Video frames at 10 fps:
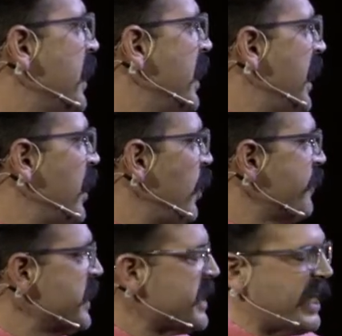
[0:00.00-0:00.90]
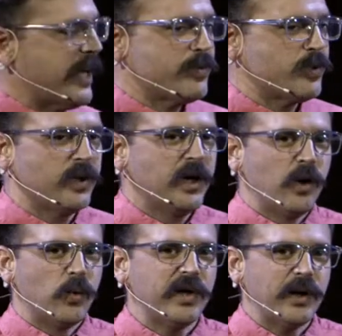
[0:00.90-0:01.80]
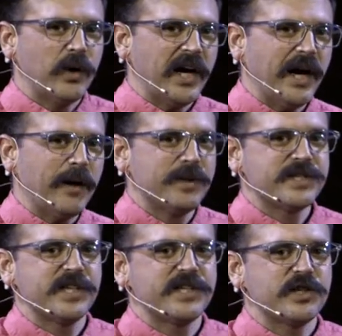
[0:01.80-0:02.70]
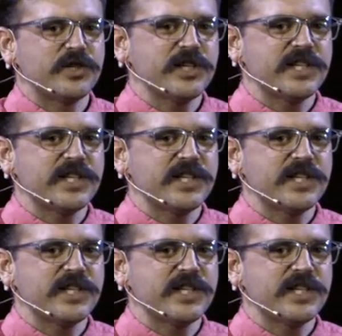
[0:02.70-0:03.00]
And oftentimes, what, what happens is it just